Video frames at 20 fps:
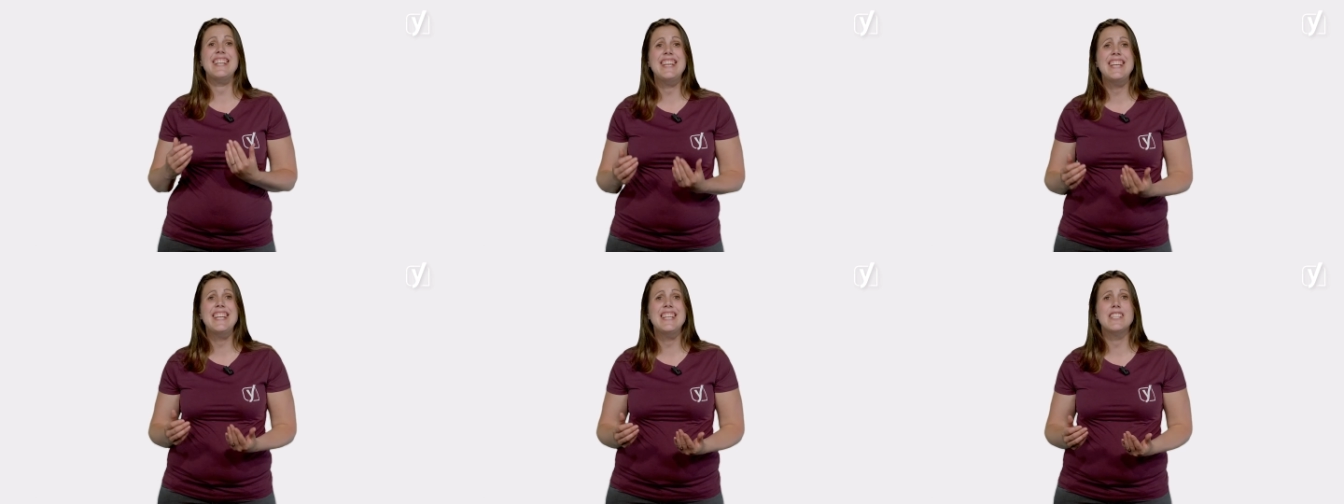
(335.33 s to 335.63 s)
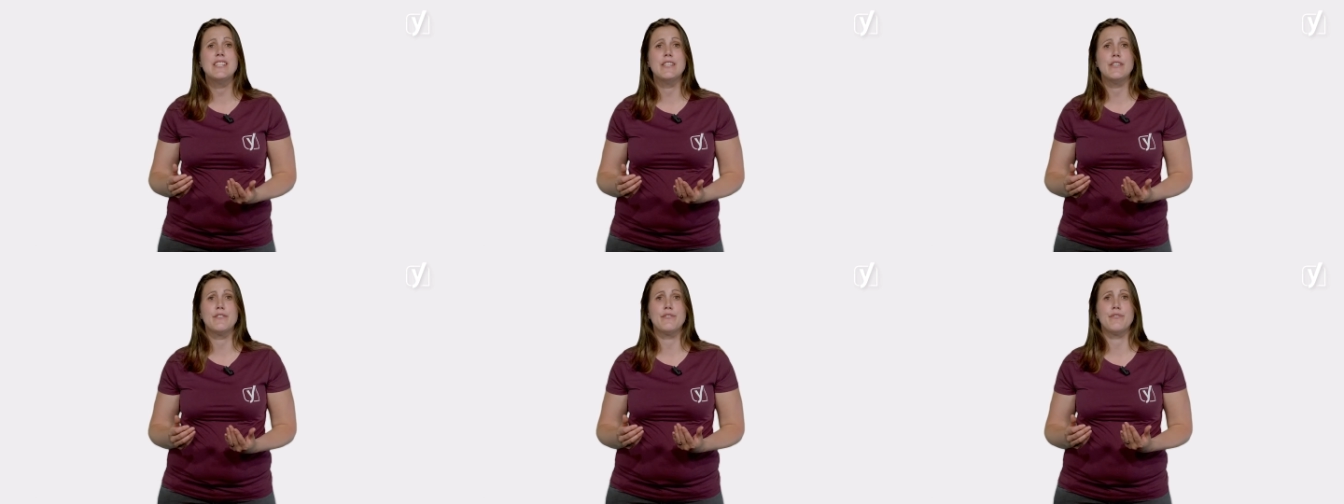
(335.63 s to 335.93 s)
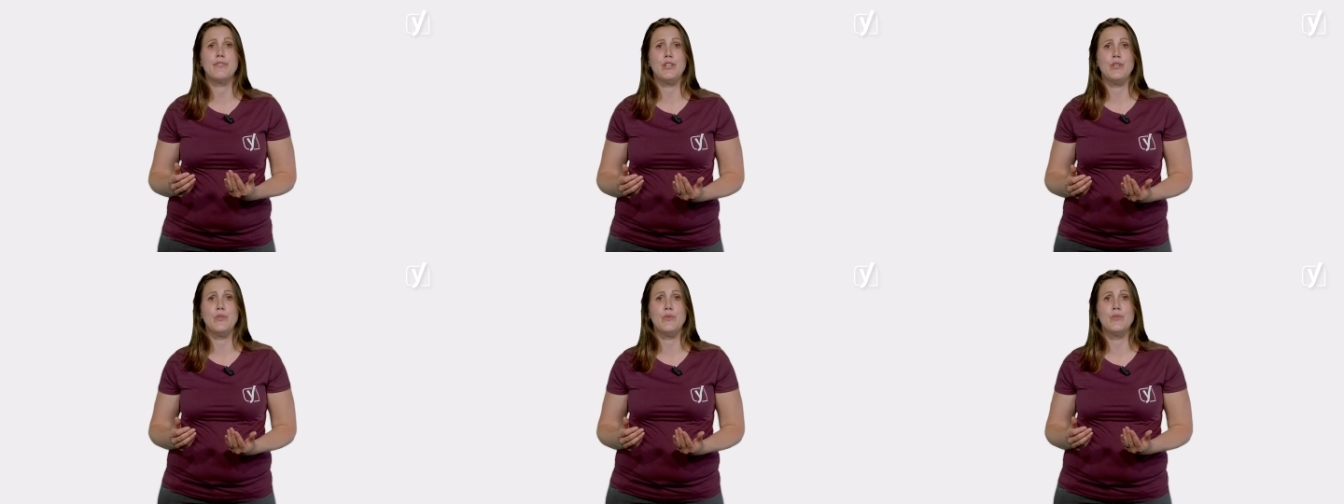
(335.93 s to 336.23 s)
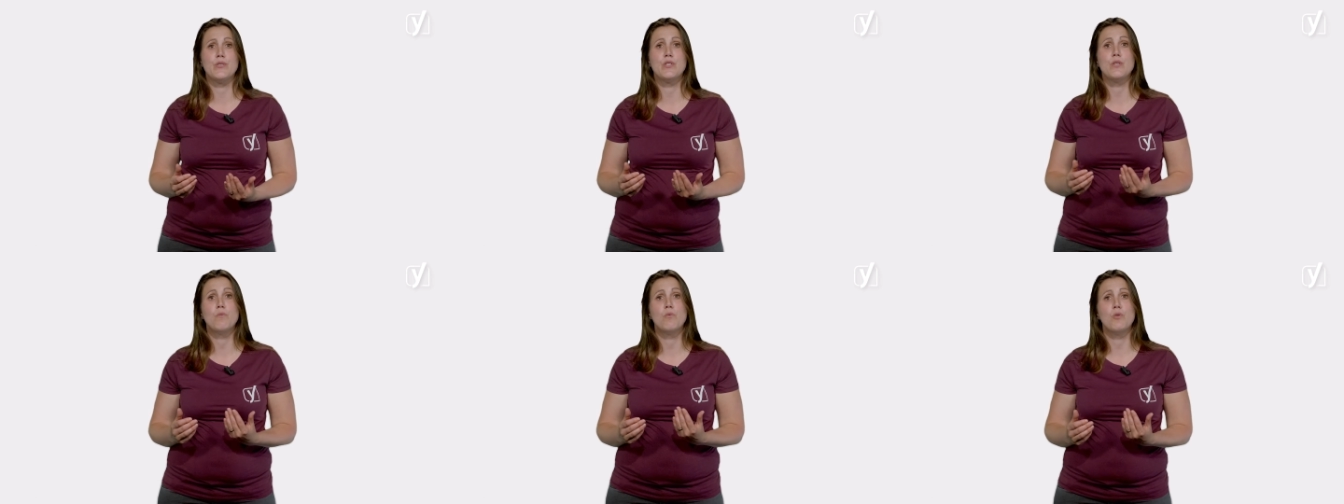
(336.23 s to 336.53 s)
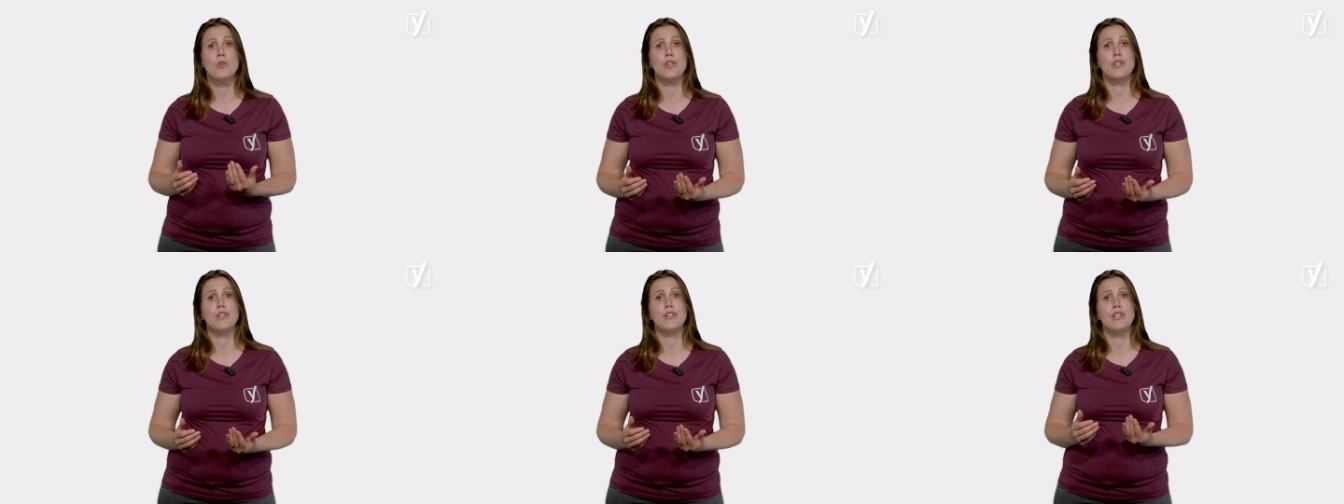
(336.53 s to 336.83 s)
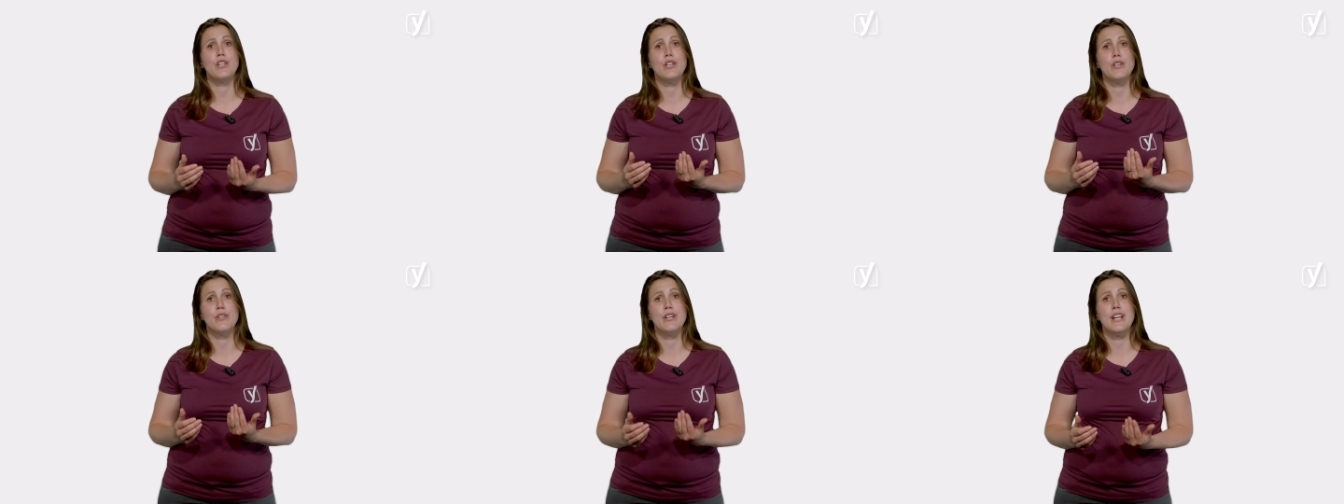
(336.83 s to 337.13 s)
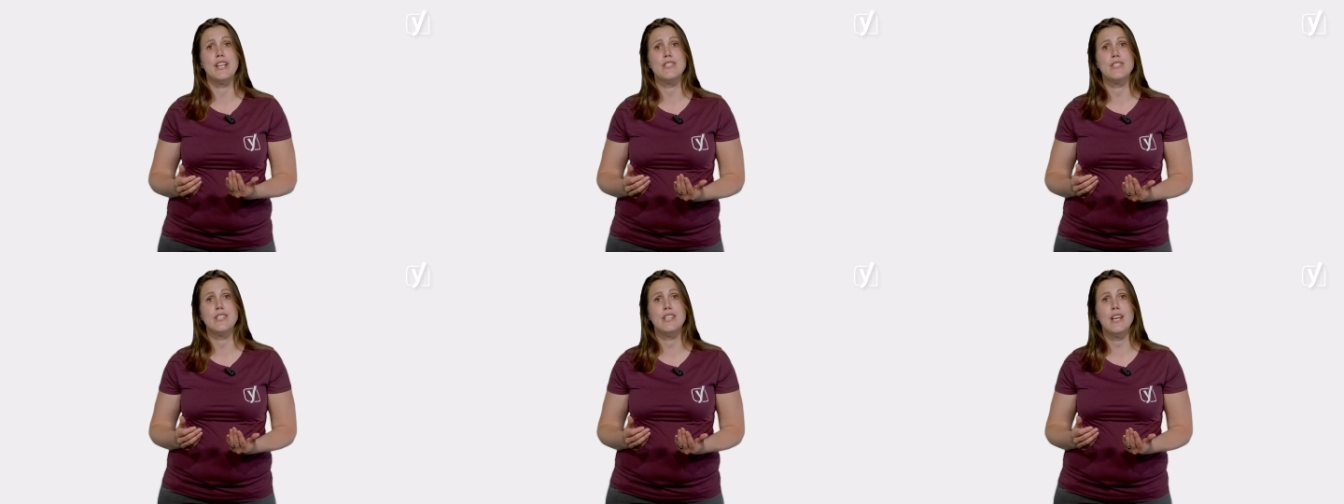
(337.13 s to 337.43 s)
easier for you to work on your
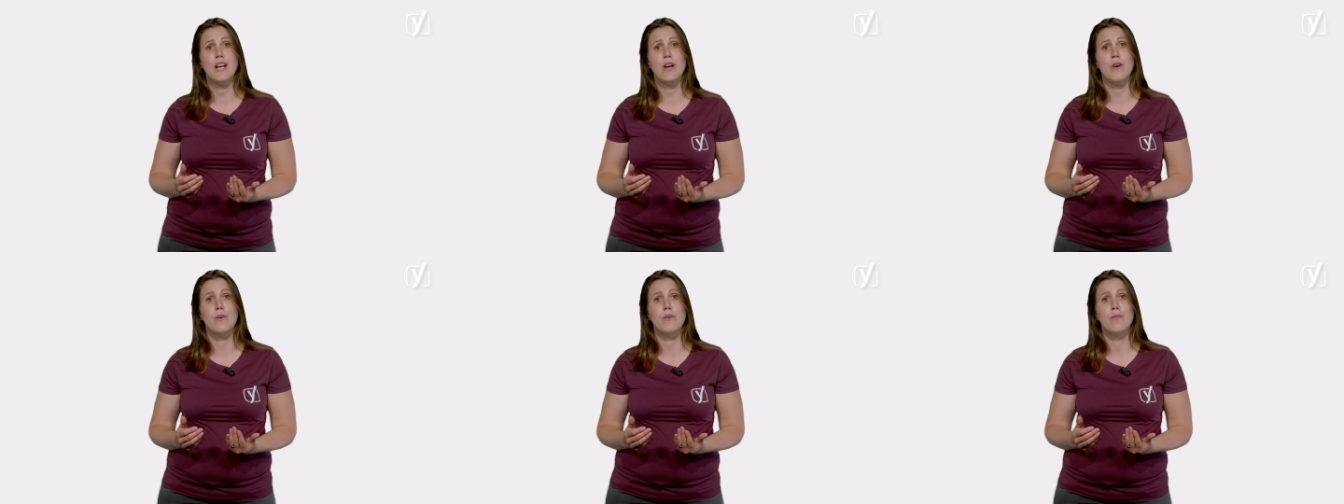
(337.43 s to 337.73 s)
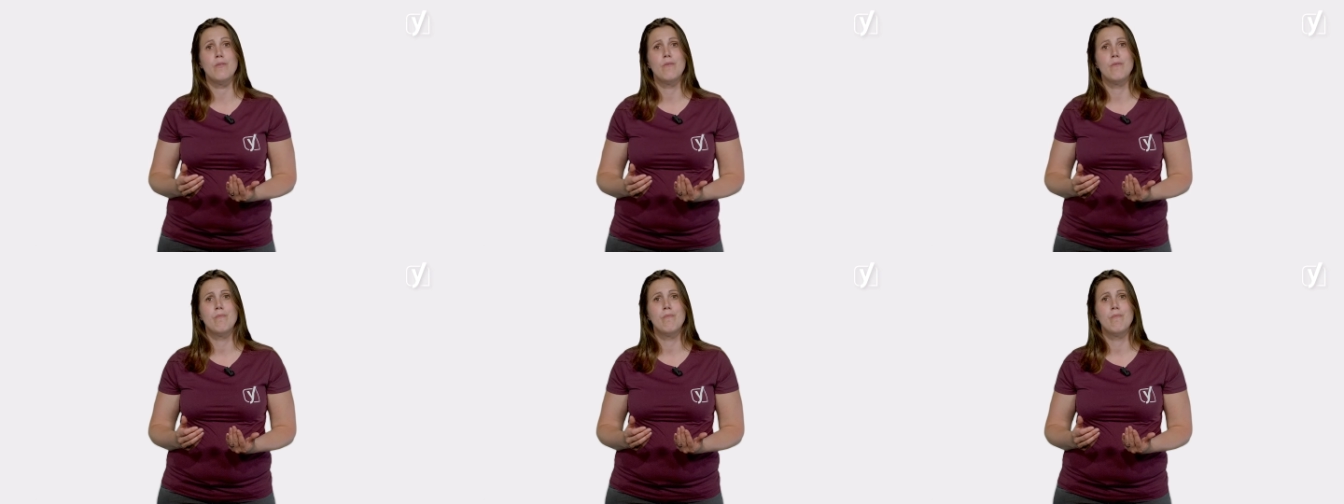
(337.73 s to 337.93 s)
SEO.